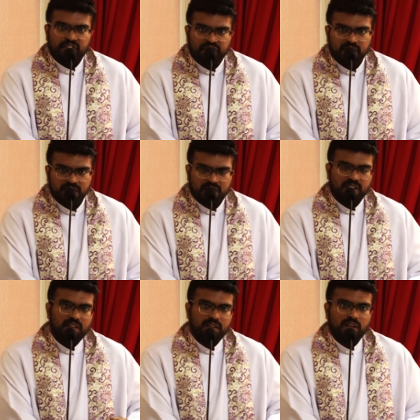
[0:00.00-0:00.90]

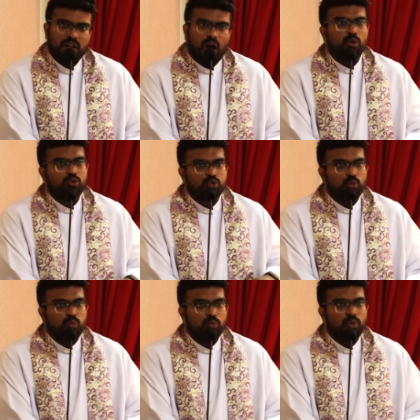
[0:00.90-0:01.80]
faith, how
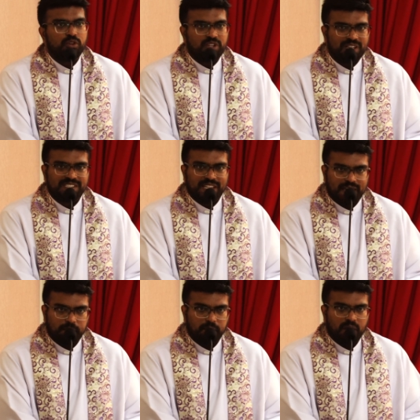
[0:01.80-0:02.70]
to trust
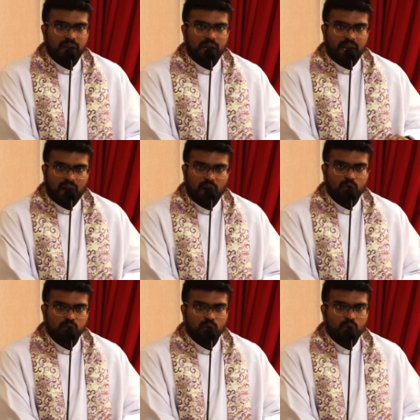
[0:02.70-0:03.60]
Him and
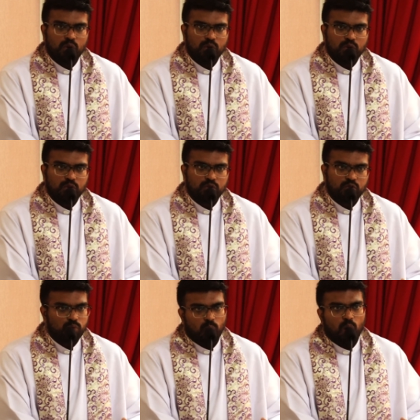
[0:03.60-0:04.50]
how
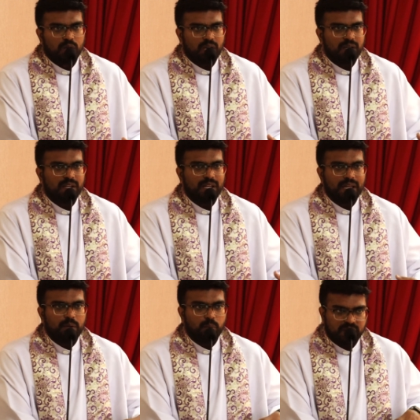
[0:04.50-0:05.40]
to walk
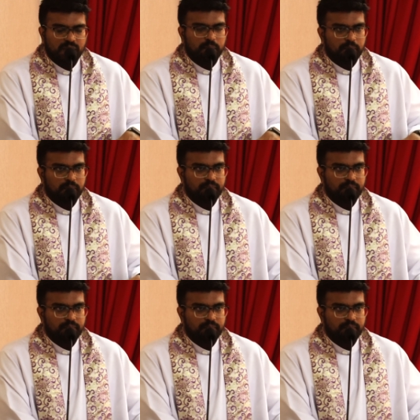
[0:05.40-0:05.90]
with Him.